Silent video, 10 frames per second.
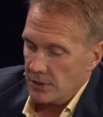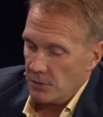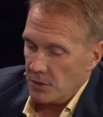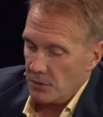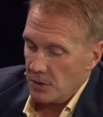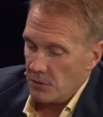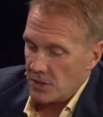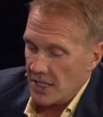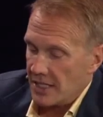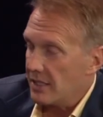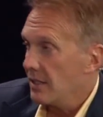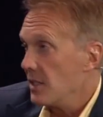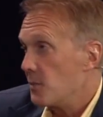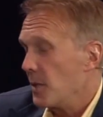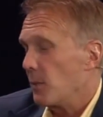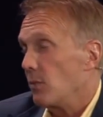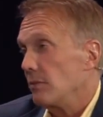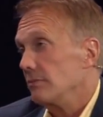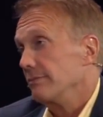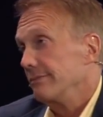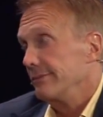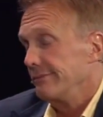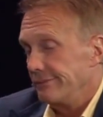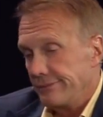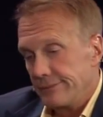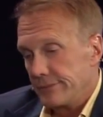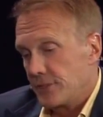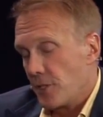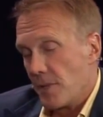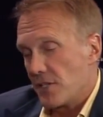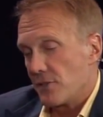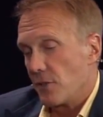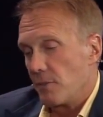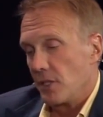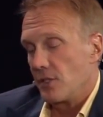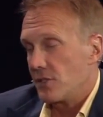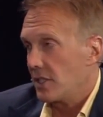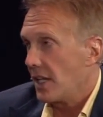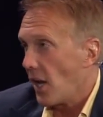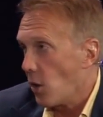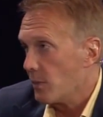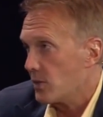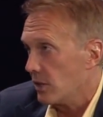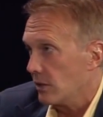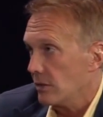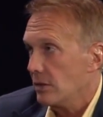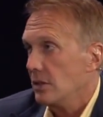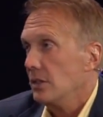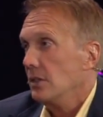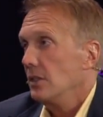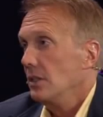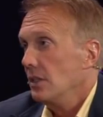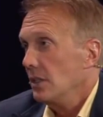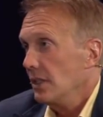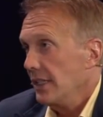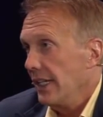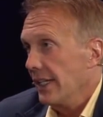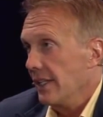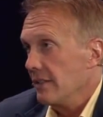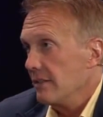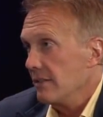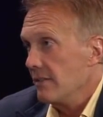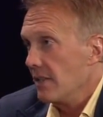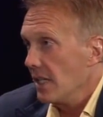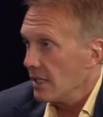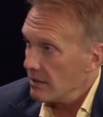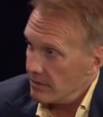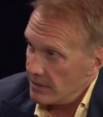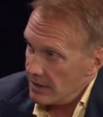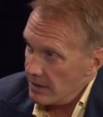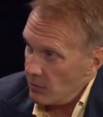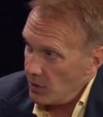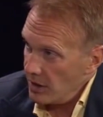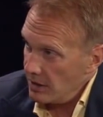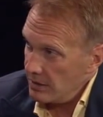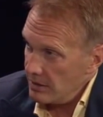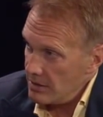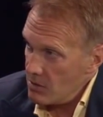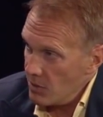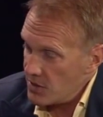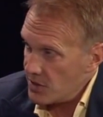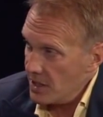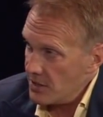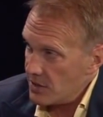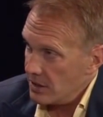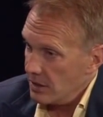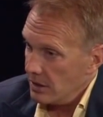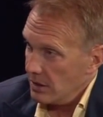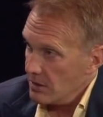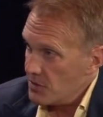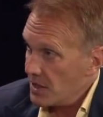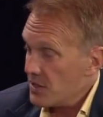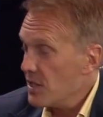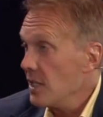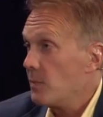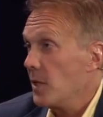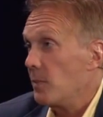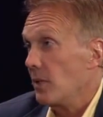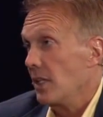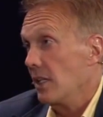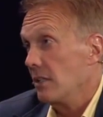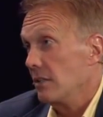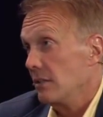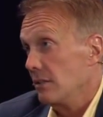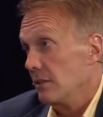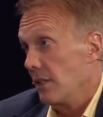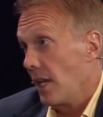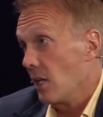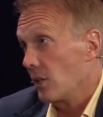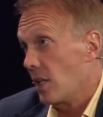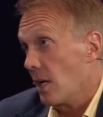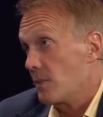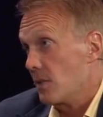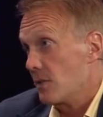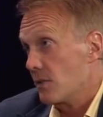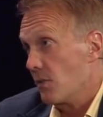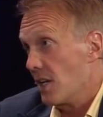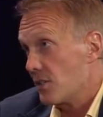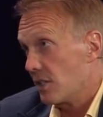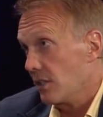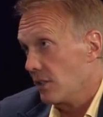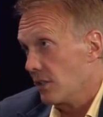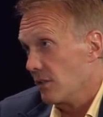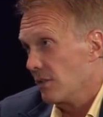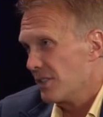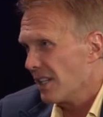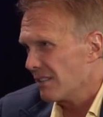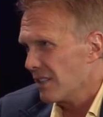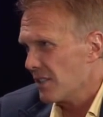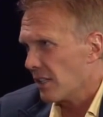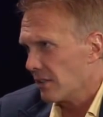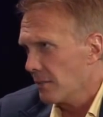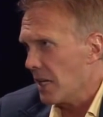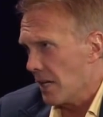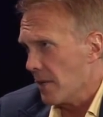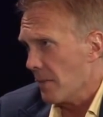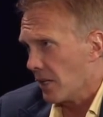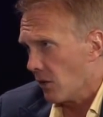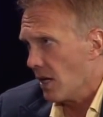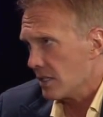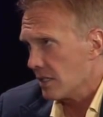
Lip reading: you were taken, and these people, to the best of their ability, helped you. And then we sent 16 people in on a helicopter to rescue you. Am I correct?